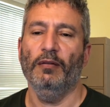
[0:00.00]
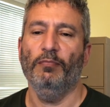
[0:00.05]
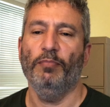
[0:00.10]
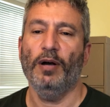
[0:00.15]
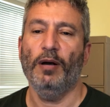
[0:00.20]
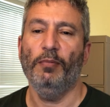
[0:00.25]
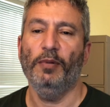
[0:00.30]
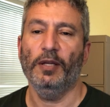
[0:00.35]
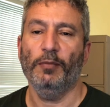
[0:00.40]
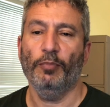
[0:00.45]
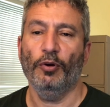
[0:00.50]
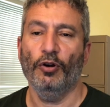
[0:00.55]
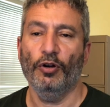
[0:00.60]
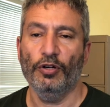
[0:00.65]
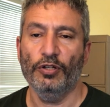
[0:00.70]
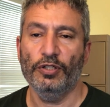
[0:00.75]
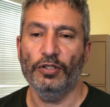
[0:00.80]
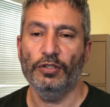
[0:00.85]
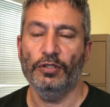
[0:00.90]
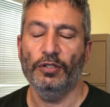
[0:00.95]
public
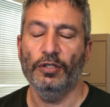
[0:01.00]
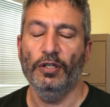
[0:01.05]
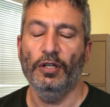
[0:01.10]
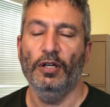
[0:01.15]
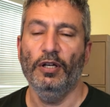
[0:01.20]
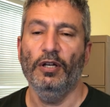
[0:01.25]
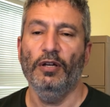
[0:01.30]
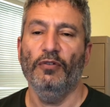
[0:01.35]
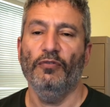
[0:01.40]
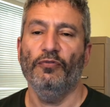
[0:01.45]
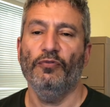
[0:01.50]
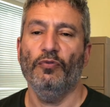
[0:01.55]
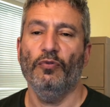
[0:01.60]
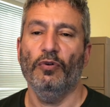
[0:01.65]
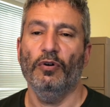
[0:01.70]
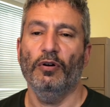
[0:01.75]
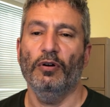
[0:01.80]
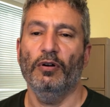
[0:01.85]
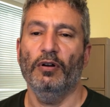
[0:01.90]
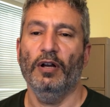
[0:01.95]
purse
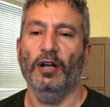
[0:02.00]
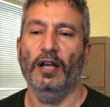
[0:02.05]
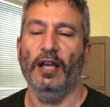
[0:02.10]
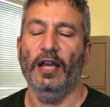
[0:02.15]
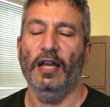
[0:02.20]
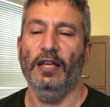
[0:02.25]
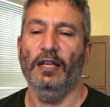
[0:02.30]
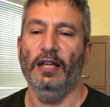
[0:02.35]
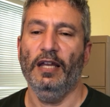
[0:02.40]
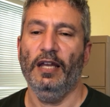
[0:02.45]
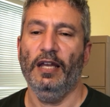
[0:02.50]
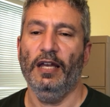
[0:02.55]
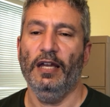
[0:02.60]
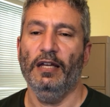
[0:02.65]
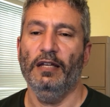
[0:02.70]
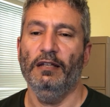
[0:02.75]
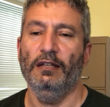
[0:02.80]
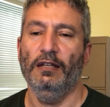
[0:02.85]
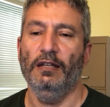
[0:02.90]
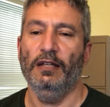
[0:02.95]
for, and
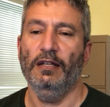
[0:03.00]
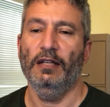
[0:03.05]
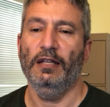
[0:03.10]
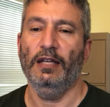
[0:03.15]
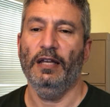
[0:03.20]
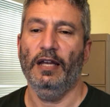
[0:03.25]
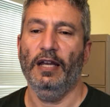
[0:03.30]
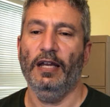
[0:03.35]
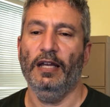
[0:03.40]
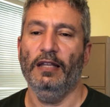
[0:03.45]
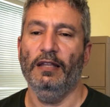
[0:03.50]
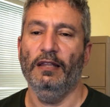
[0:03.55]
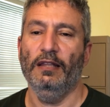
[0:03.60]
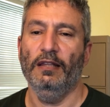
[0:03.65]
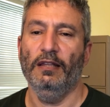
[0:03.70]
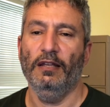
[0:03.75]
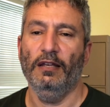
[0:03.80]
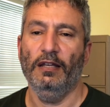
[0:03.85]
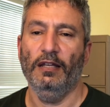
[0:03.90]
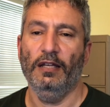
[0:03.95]

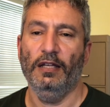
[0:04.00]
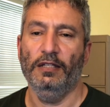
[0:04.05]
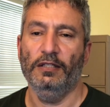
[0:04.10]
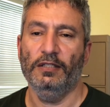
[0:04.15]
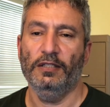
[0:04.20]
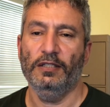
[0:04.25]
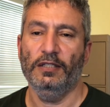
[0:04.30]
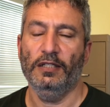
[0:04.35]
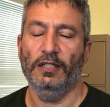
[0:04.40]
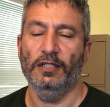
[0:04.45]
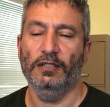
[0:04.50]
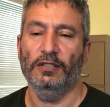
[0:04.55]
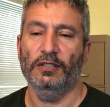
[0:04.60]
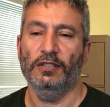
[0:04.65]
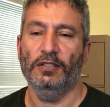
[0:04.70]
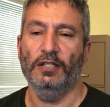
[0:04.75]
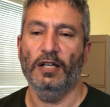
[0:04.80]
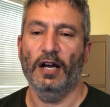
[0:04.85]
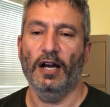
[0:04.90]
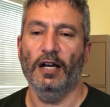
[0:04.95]

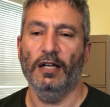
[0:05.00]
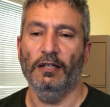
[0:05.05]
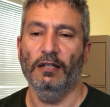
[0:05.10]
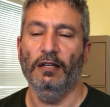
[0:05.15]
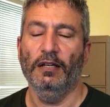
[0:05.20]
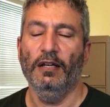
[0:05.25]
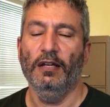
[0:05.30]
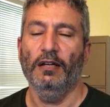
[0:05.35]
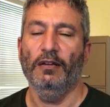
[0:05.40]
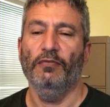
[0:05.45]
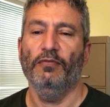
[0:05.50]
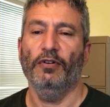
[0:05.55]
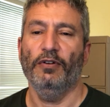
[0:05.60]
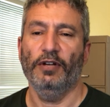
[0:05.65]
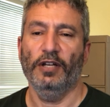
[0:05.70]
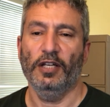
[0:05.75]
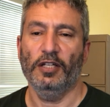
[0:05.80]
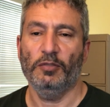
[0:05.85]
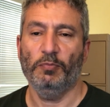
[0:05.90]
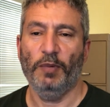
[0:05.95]
it's not
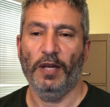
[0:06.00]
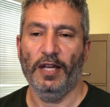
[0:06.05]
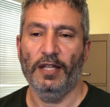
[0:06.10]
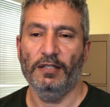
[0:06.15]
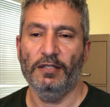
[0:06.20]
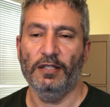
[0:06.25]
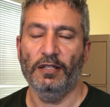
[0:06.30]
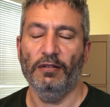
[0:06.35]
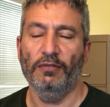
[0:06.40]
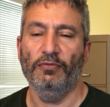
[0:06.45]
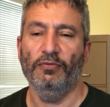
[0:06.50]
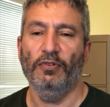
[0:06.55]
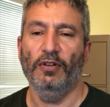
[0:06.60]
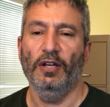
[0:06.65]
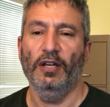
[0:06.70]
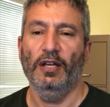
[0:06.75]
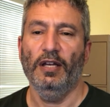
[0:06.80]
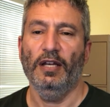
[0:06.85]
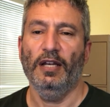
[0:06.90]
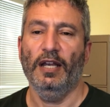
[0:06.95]
very expansive,
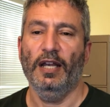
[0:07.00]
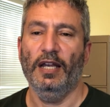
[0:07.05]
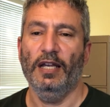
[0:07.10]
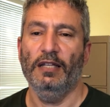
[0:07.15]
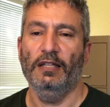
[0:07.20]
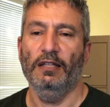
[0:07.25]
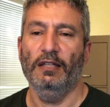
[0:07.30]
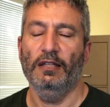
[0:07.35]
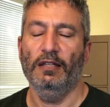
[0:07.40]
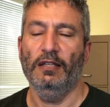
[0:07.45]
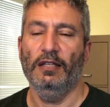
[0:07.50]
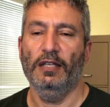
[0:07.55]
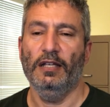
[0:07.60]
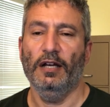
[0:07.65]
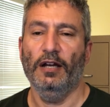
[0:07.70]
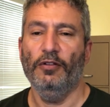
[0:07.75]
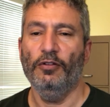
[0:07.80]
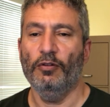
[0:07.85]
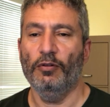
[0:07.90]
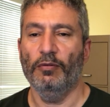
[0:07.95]
and the
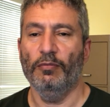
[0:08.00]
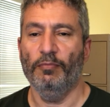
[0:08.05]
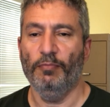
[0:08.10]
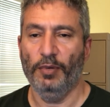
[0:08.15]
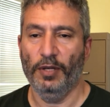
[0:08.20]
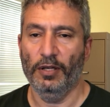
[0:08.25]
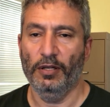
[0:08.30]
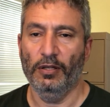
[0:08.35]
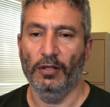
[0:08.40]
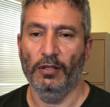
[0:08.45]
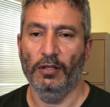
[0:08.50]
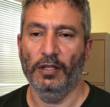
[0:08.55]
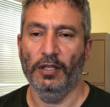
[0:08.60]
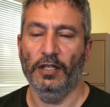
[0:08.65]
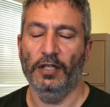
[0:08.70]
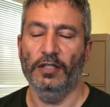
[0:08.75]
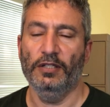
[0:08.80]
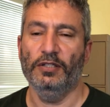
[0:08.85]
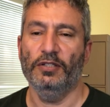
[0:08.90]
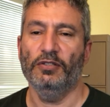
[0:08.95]
other bill
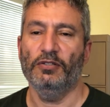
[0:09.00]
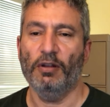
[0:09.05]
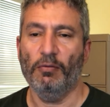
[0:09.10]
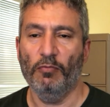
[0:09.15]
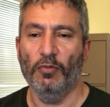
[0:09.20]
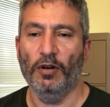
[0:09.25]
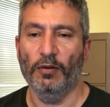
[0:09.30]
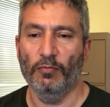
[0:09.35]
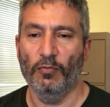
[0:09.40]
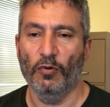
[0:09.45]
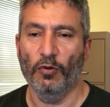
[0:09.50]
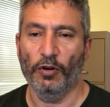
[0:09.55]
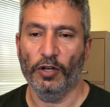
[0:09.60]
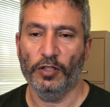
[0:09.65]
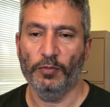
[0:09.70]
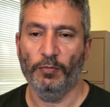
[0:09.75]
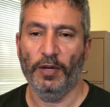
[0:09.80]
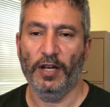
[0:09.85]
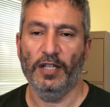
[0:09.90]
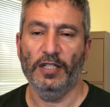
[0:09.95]
is somewhat more
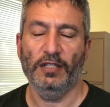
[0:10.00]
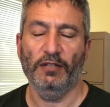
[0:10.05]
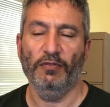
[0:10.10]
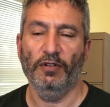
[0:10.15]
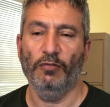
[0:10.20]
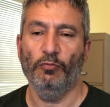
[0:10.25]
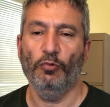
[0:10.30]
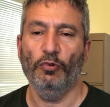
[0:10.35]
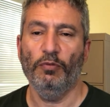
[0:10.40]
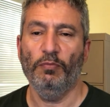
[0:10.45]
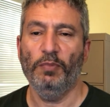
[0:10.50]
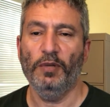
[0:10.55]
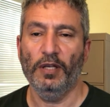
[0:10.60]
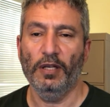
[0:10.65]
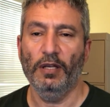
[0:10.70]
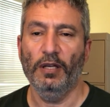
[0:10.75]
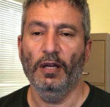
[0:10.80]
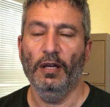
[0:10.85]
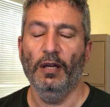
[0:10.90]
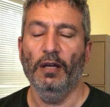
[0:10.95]
expansive. It would
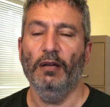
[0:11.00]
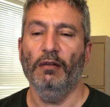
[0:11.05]
be